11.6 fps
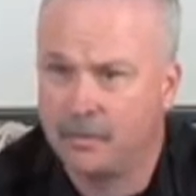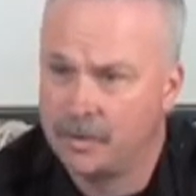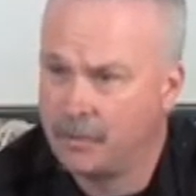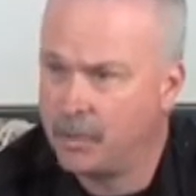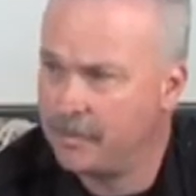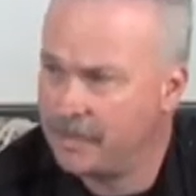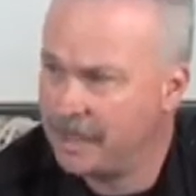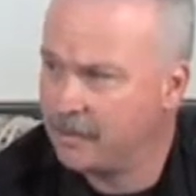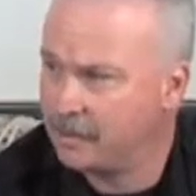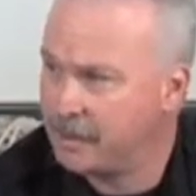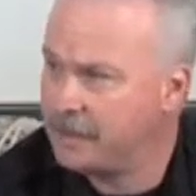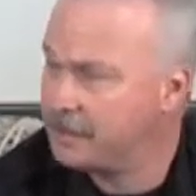we want to be
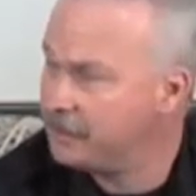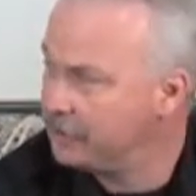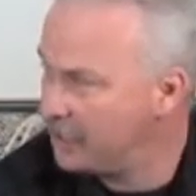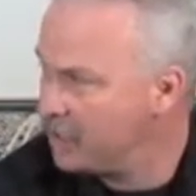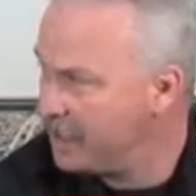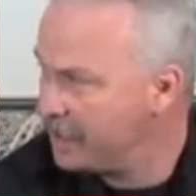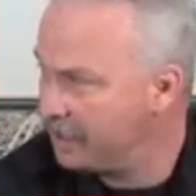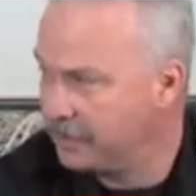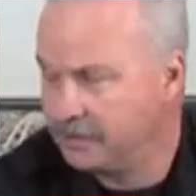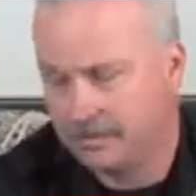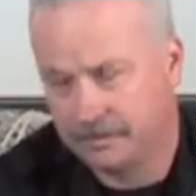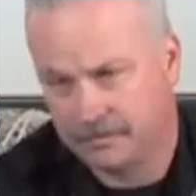able to get to it
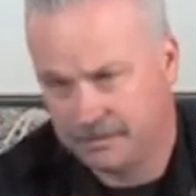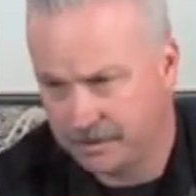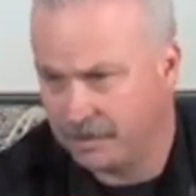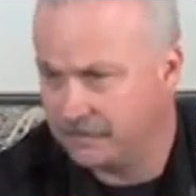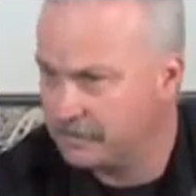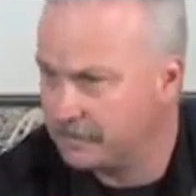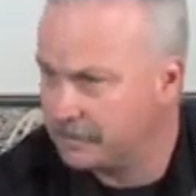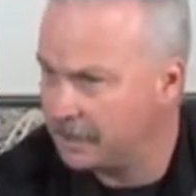quickly to shut